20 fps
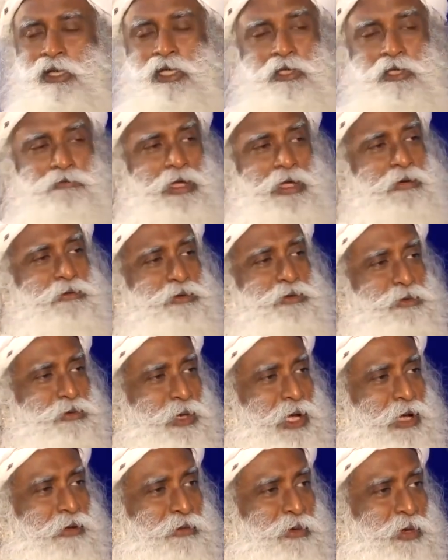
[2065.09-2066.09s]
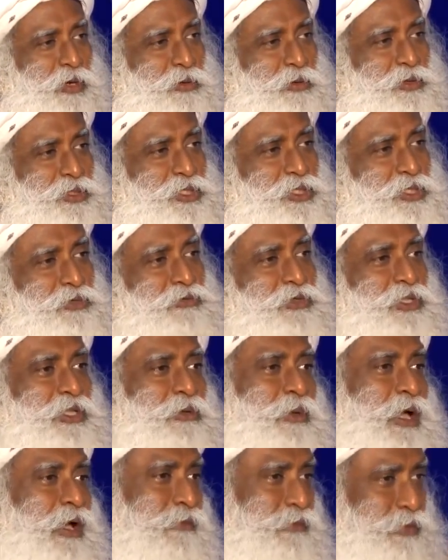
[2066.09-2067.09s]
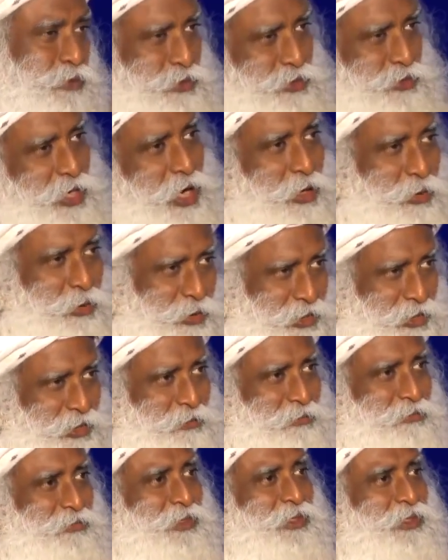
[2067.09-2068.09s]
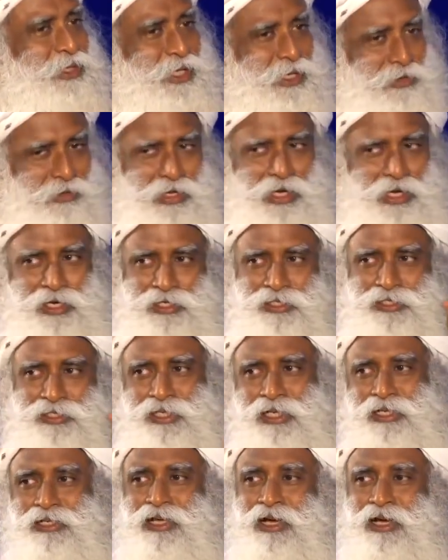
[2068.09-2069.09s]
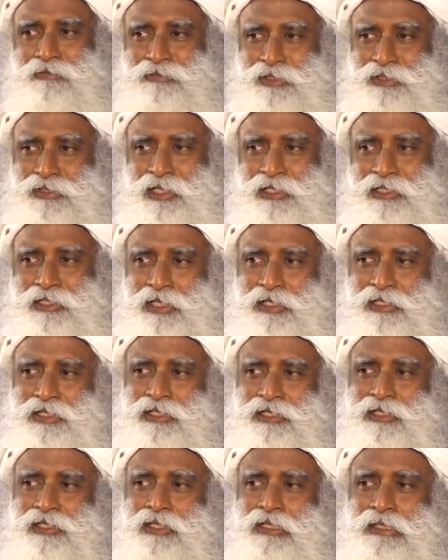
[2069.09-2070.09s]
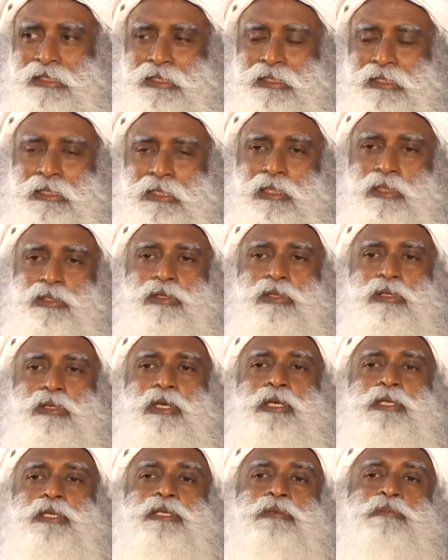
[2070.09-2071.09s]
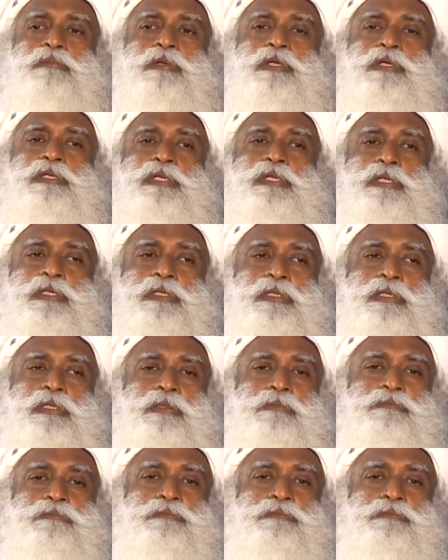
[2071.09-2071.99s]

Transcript: If I have to have conversation with him, I have to shout at him, he will understand half the sentence. So he simply sits.